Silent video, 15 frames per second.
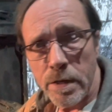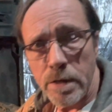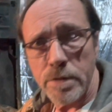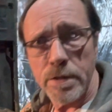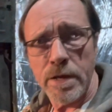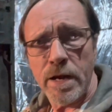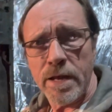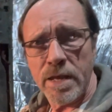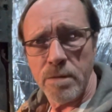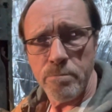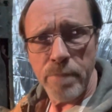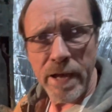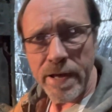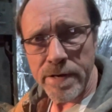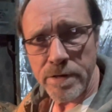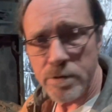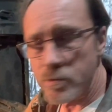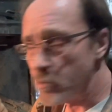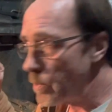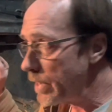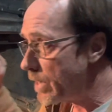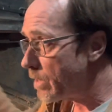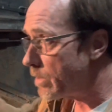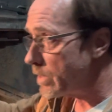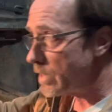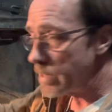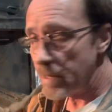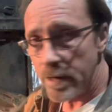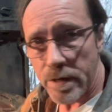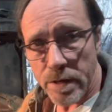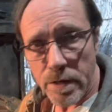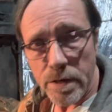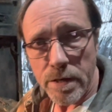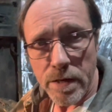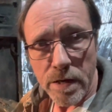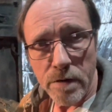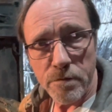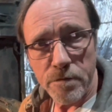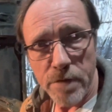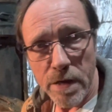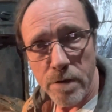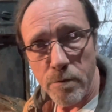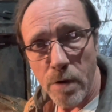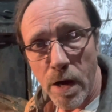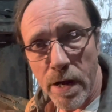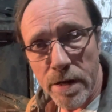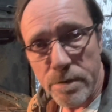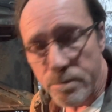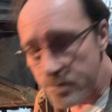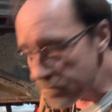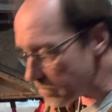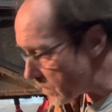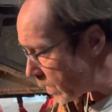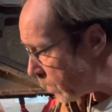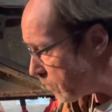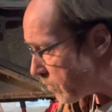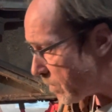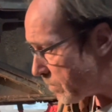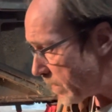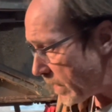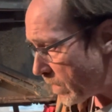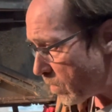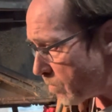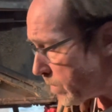Then I can bend and tweak on it, get it fitting right, go from there.